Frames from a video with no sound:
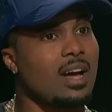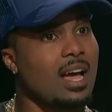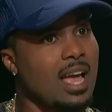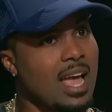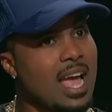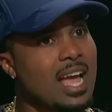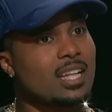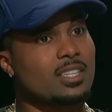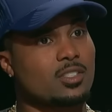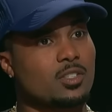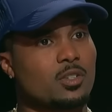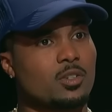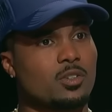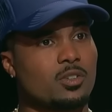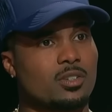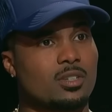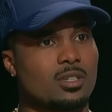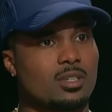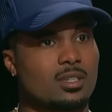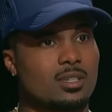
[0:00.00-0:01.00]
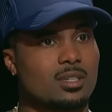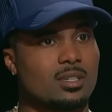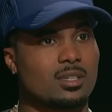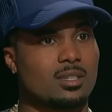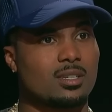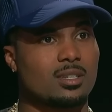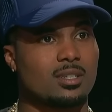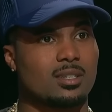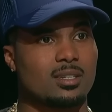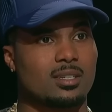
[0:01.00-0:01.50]
I had to.
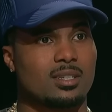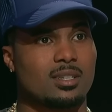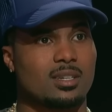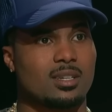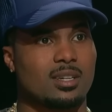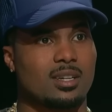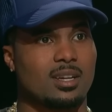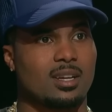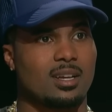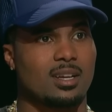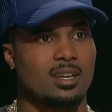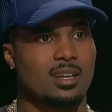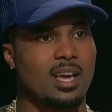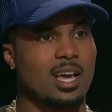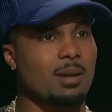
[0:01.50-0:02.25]
Okay. Well, look.